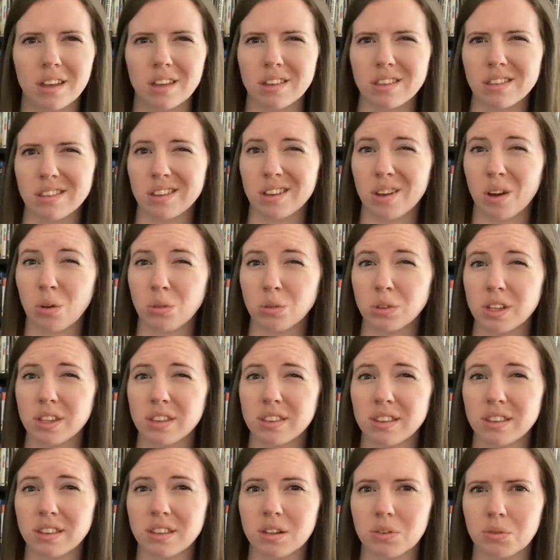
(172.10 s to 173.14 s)
The only
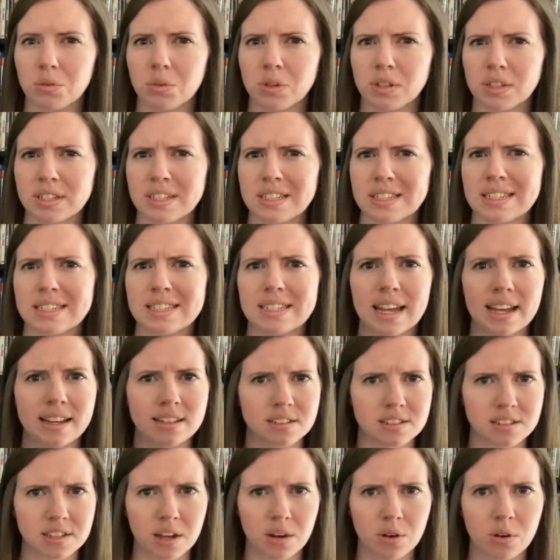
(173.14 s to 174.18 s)
thing that really
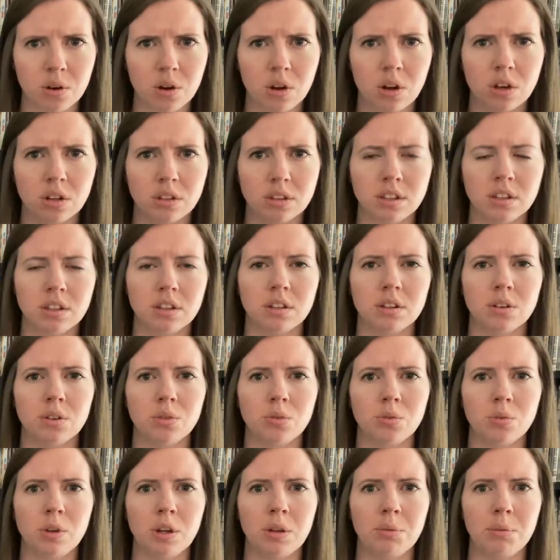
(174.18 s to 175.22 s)
stands out on the
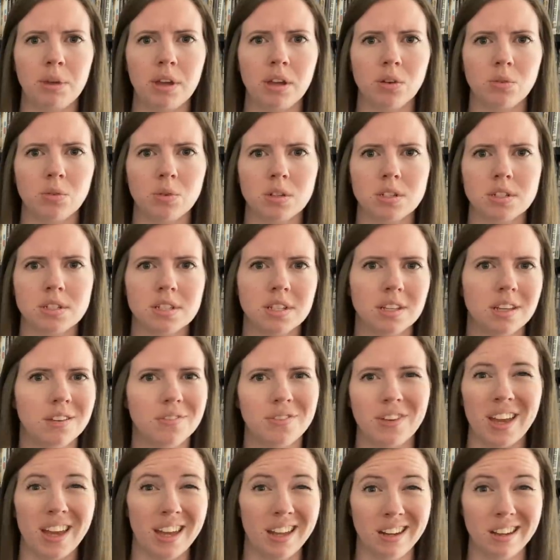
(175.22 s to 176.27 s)
remake one to give
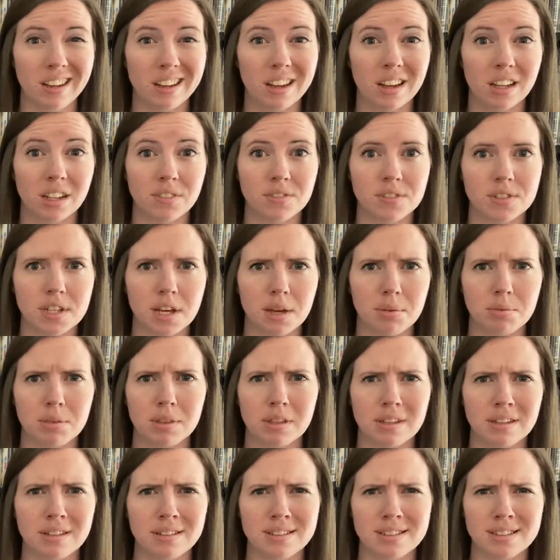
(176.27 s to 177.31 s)
it any kind of depth
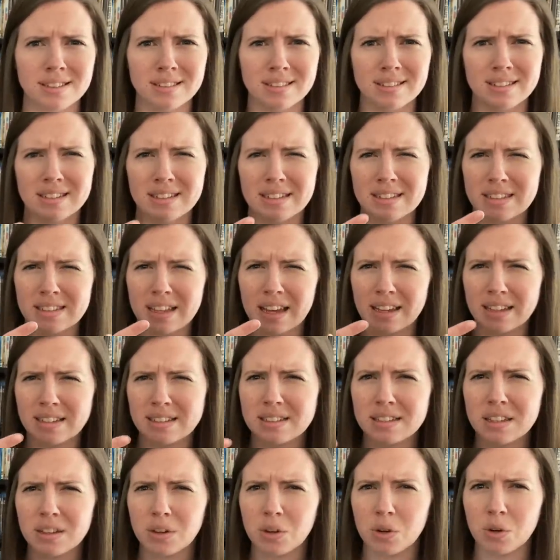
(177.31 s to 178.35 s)
is the designs
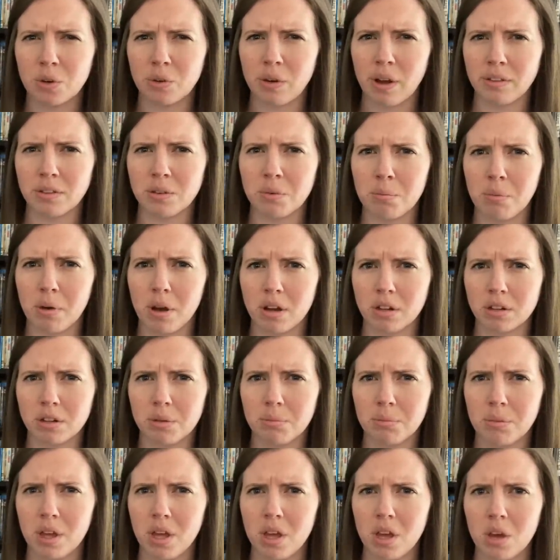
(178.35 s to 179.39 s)
that go around the
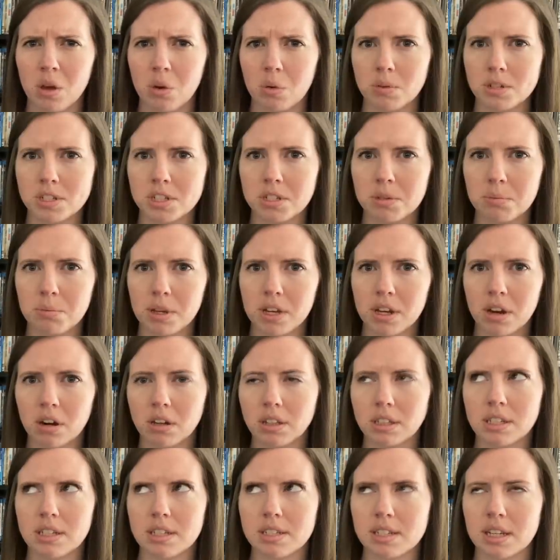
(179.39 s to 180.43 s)
bottom, which to me
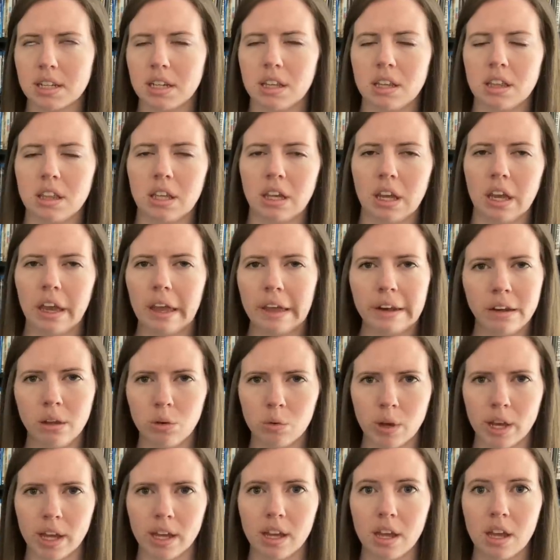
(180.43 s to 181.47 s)
hardly does anything
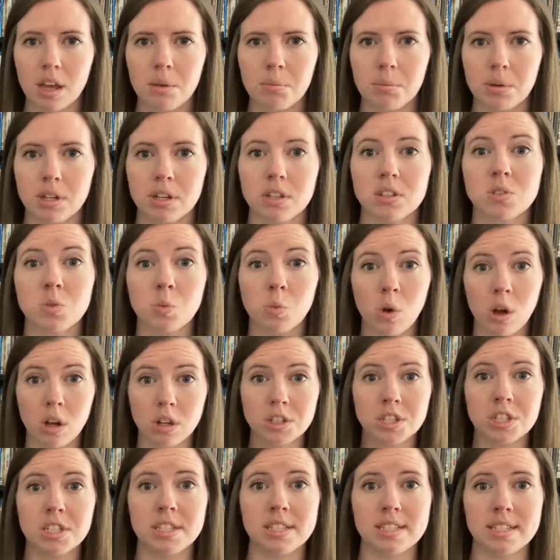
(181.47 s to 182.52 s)
anyway, because while
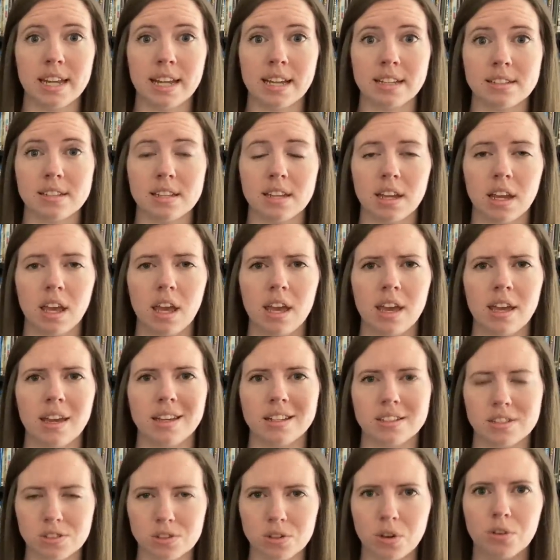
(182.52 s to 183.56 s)
she's dancing,
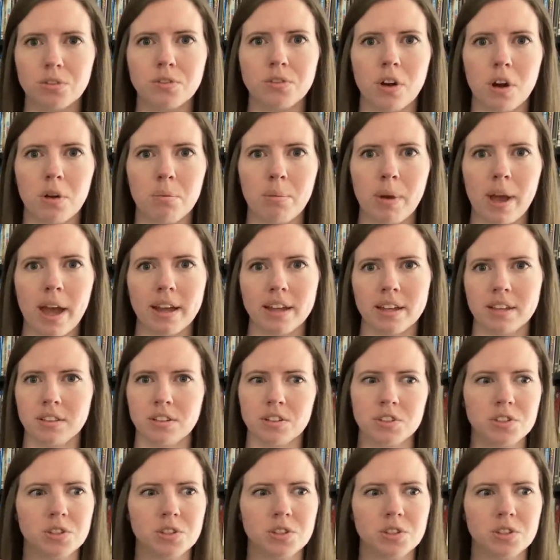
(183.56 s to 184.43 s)
it's so far back and there's